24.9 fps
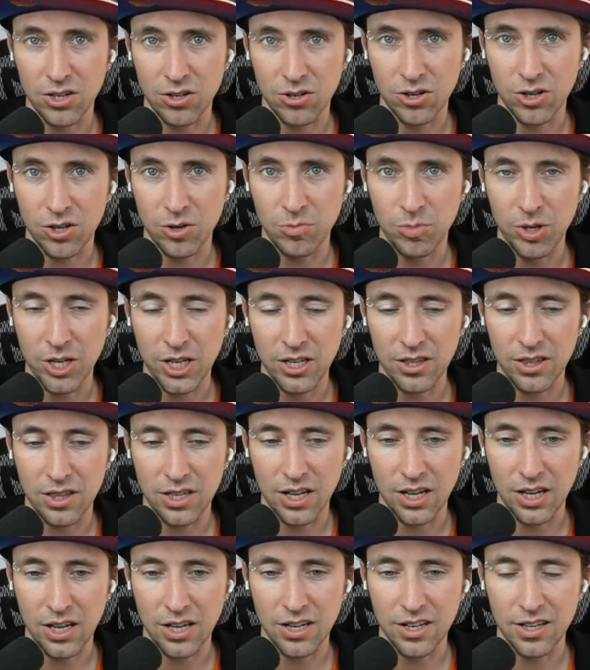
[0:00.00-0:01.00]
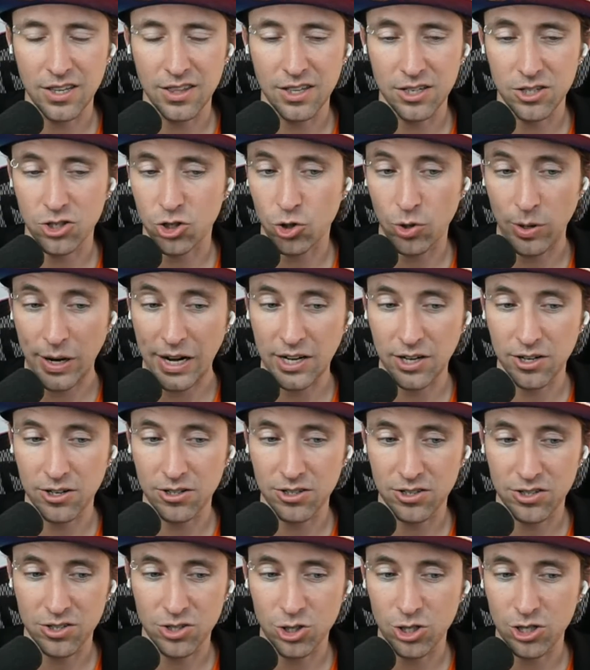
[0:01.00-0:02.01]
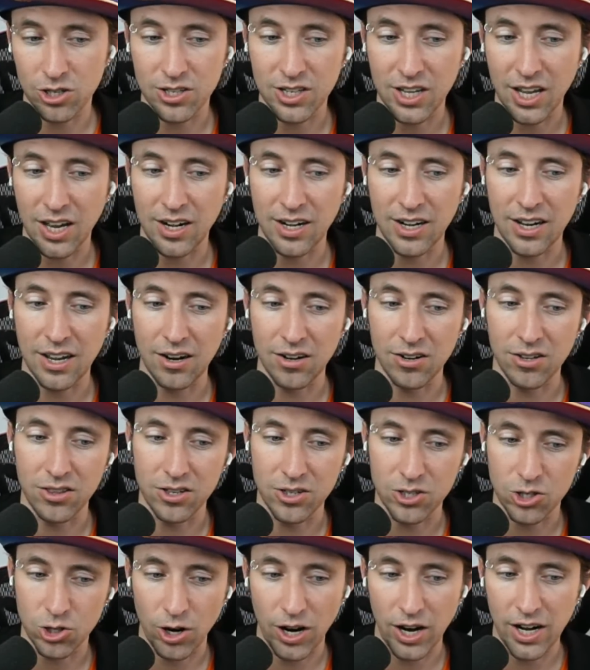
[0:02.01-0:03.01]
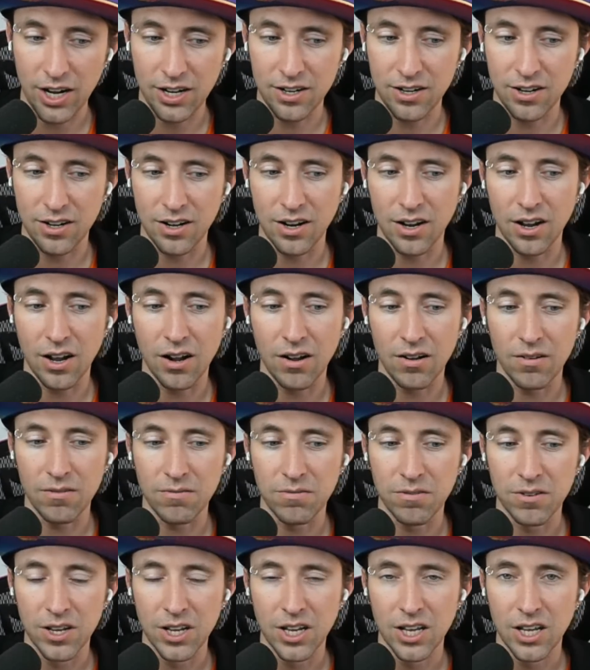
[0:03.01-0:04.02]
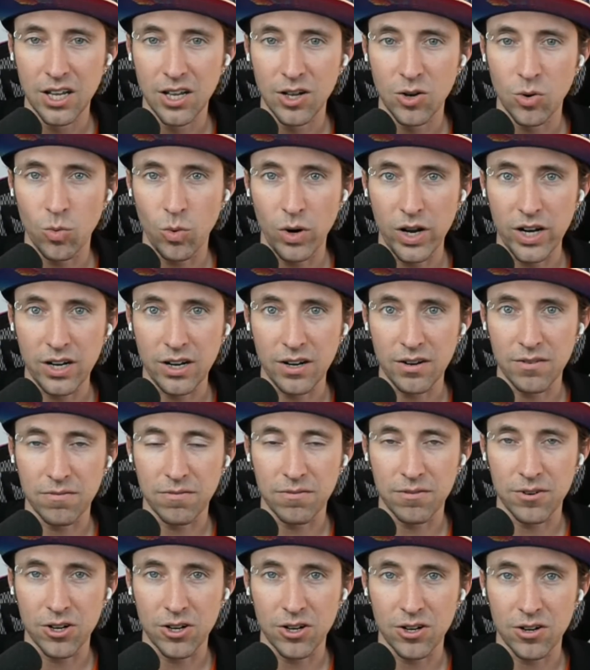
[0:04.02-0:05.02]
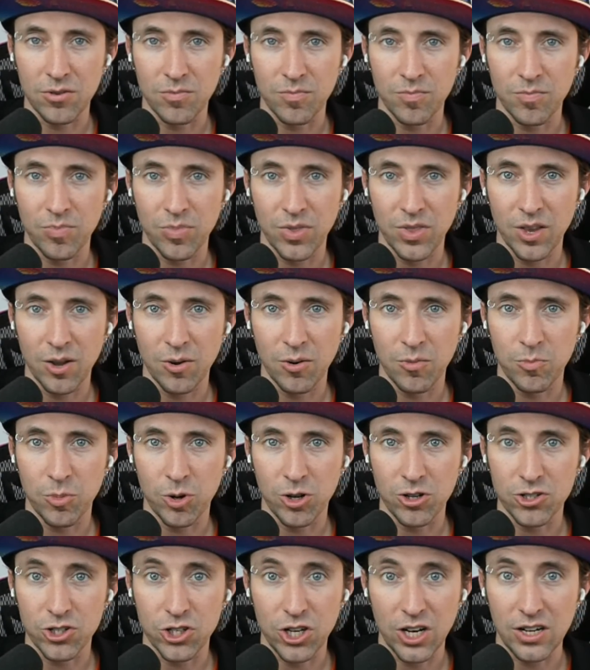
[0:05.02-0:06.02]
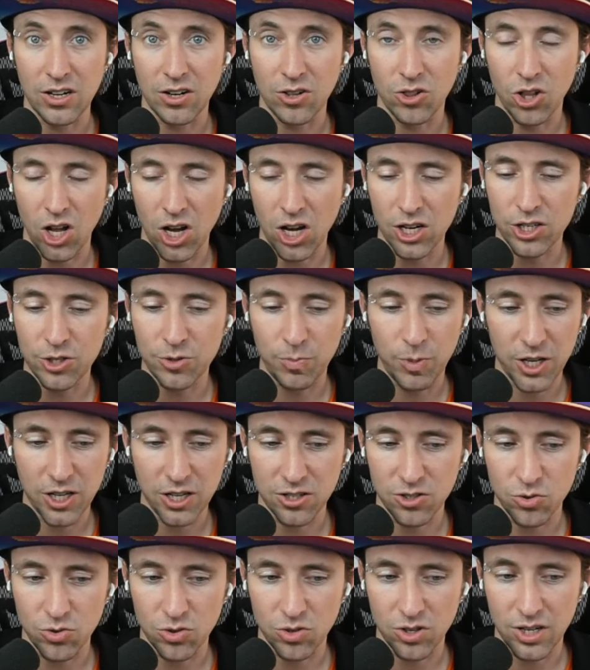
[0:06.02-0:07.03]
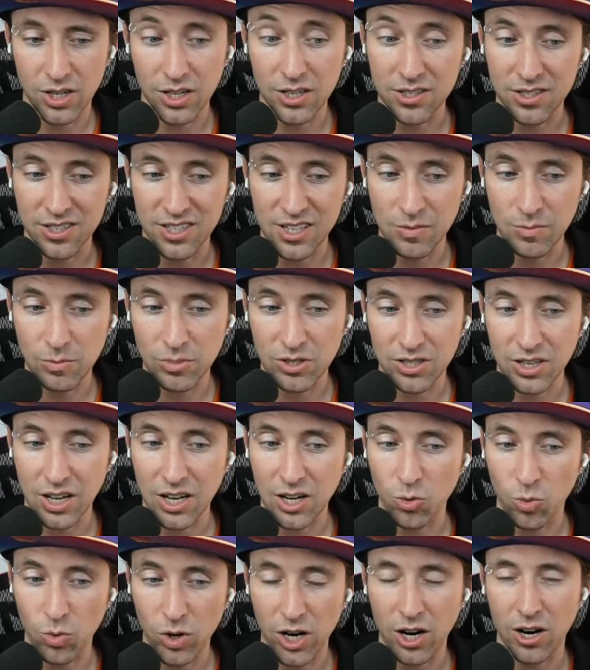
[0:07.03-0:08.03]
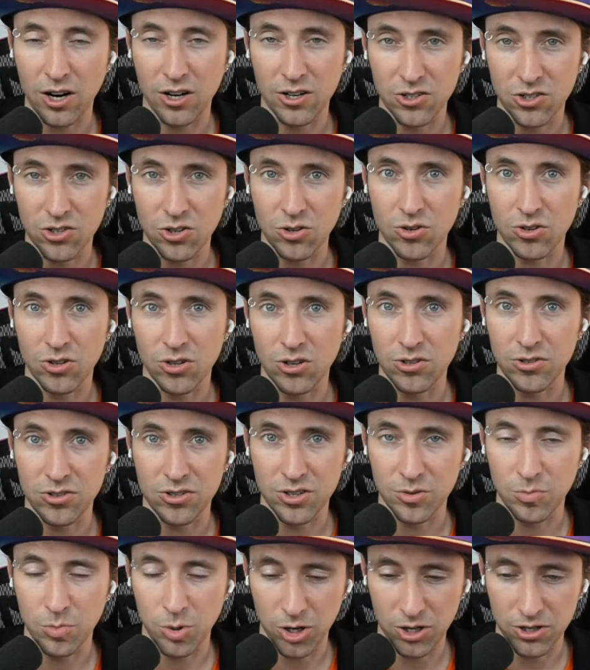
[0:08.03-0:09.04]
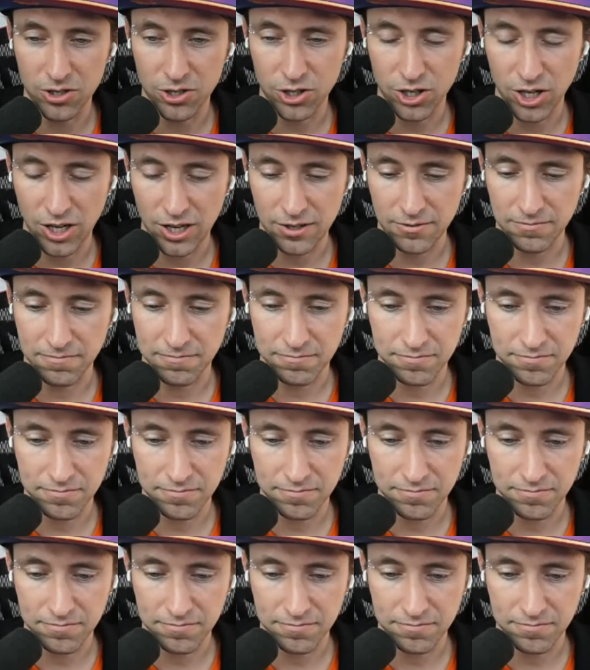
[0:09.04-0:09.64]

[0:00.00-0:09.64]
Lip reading: could be that the traders just getting out of the trade of waiting for PulseChain to launch, because it seems like we are so close to PulseChain.